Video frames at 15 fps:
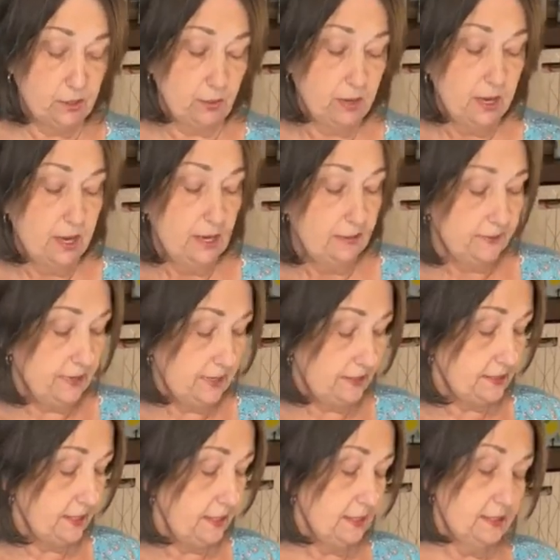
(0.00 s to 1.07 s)
So
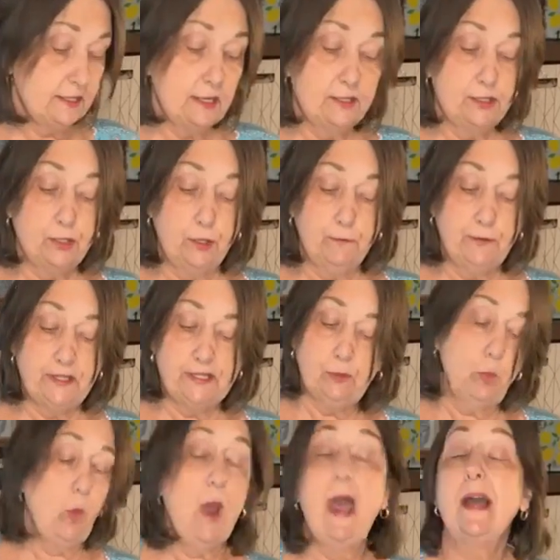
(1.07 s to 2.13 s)
this is
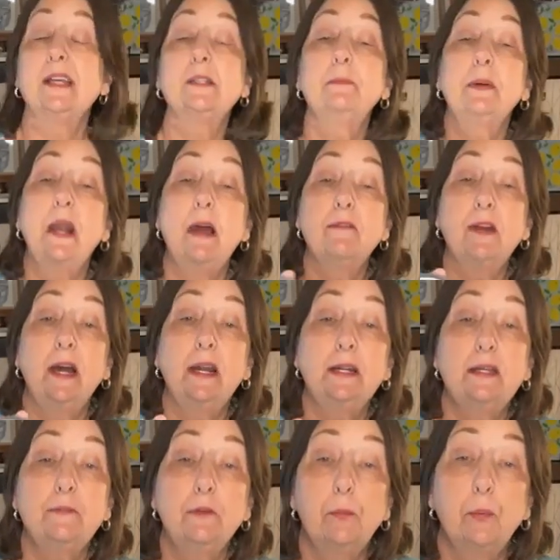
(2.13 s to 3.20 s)
surface wax, but I've
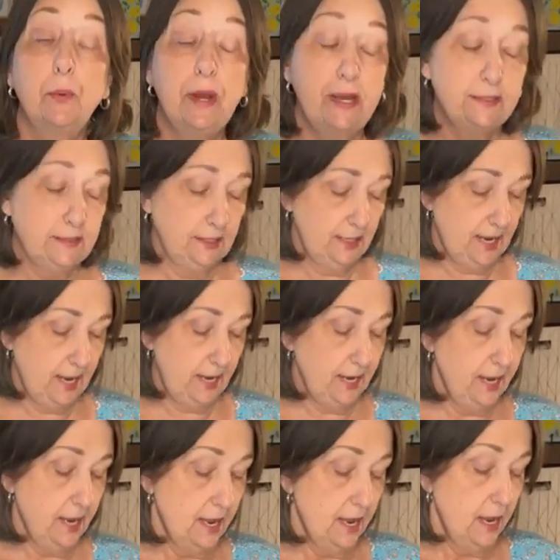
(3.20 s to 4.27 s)
got a different brand
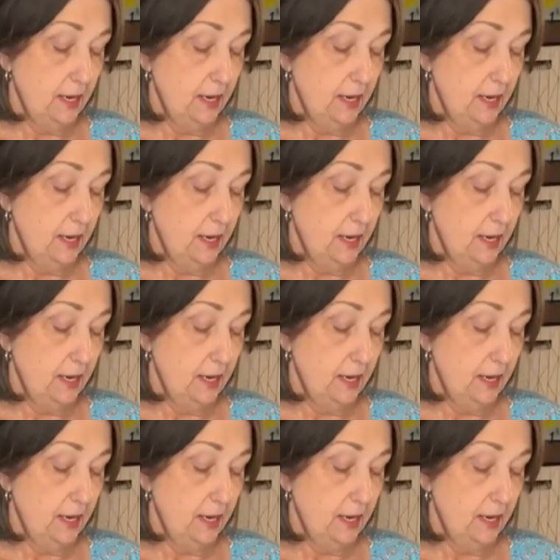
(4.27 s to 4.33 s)
today.